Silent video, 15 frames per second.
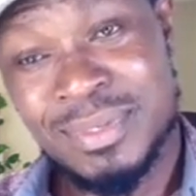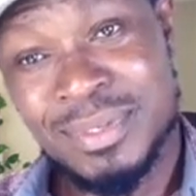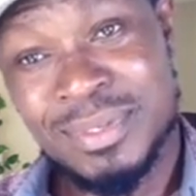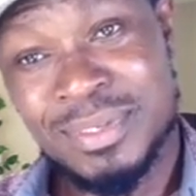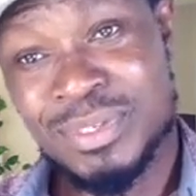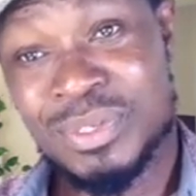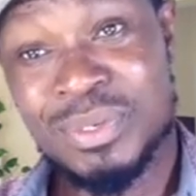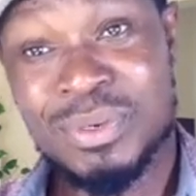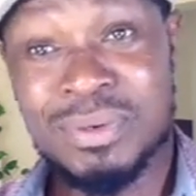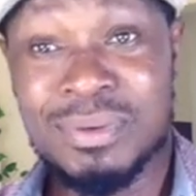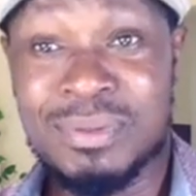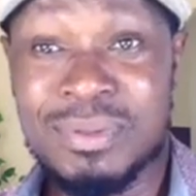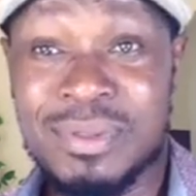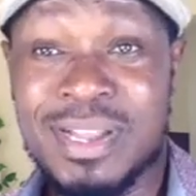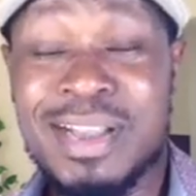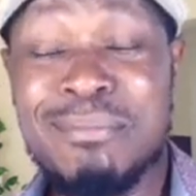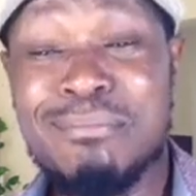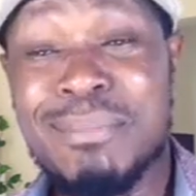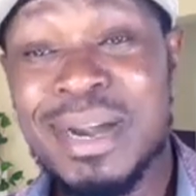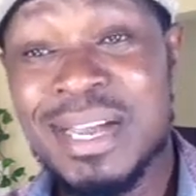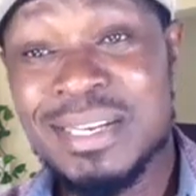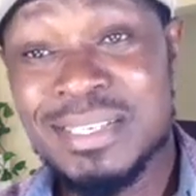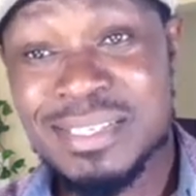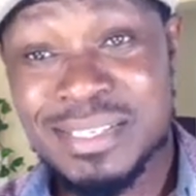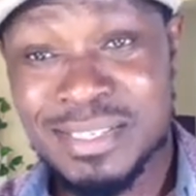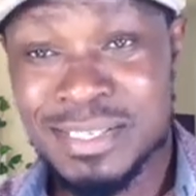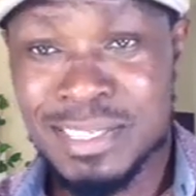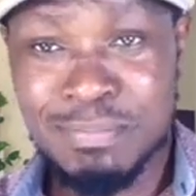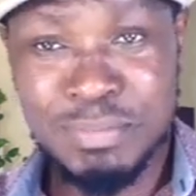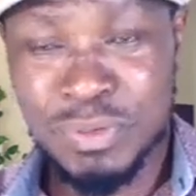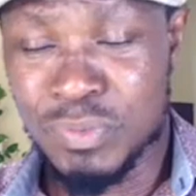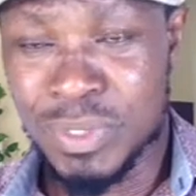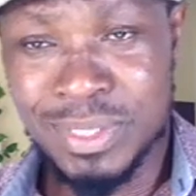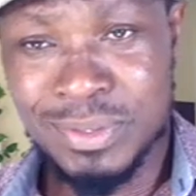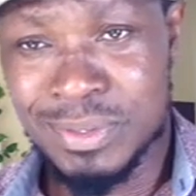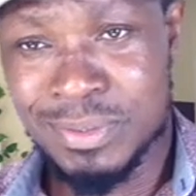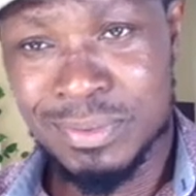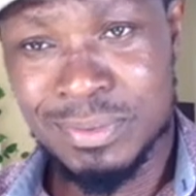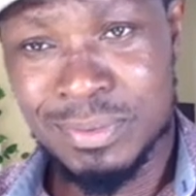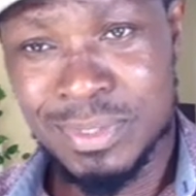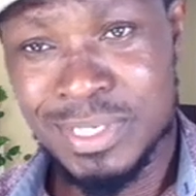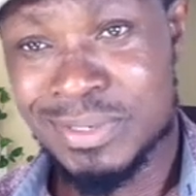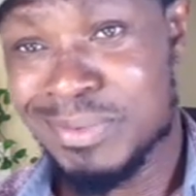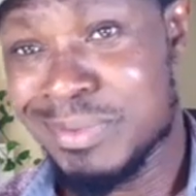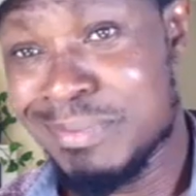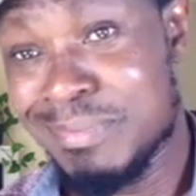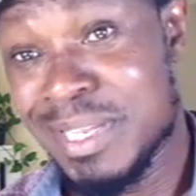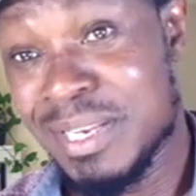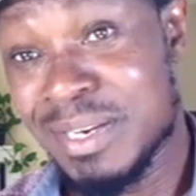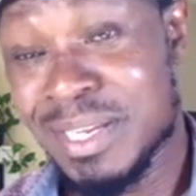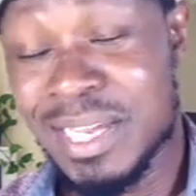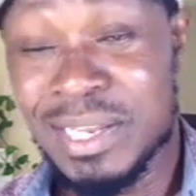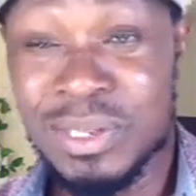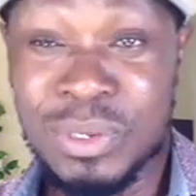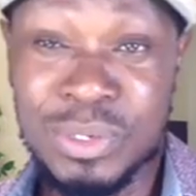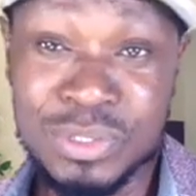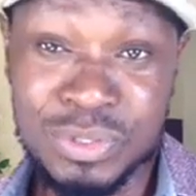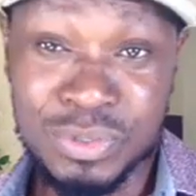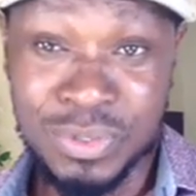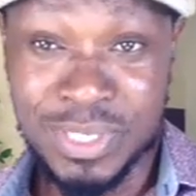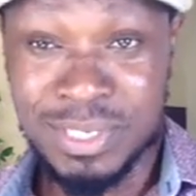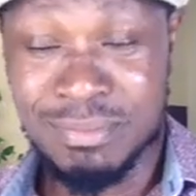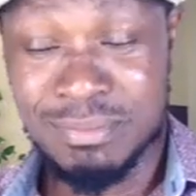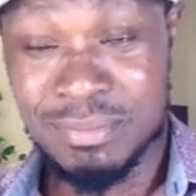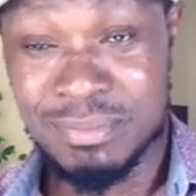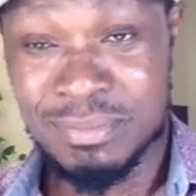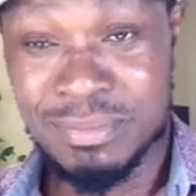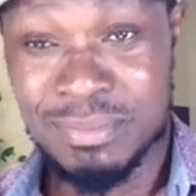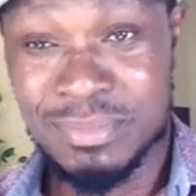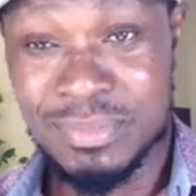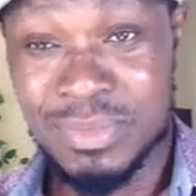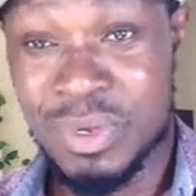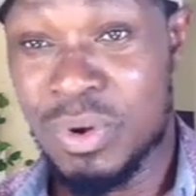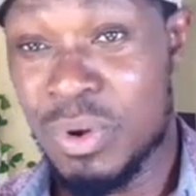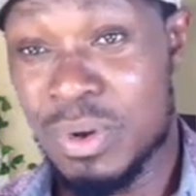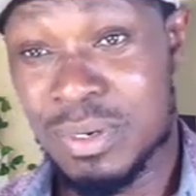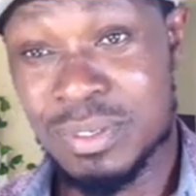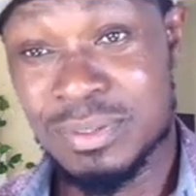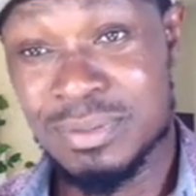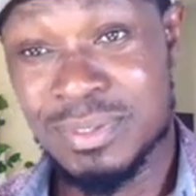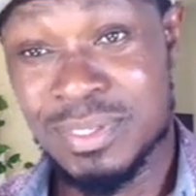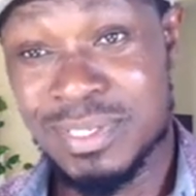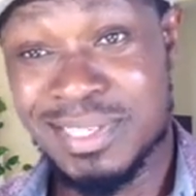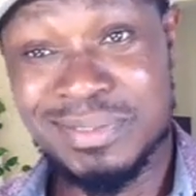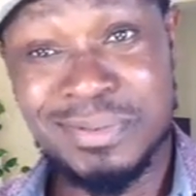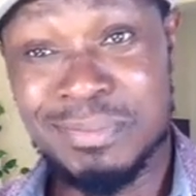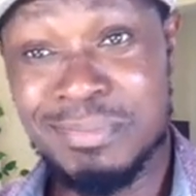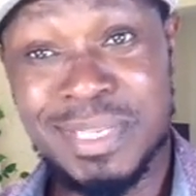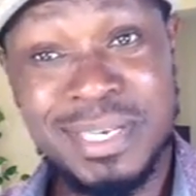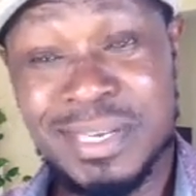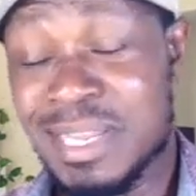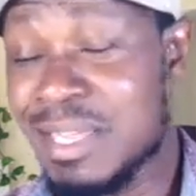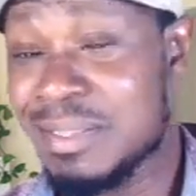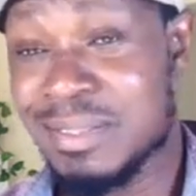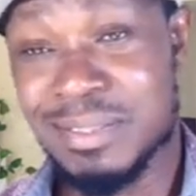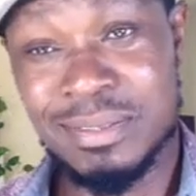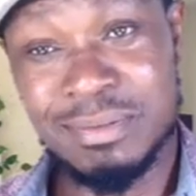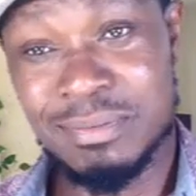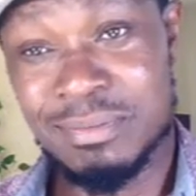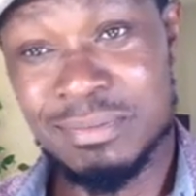So, a man sleeping with you, it could mean a lot to him, or it could mean nothing.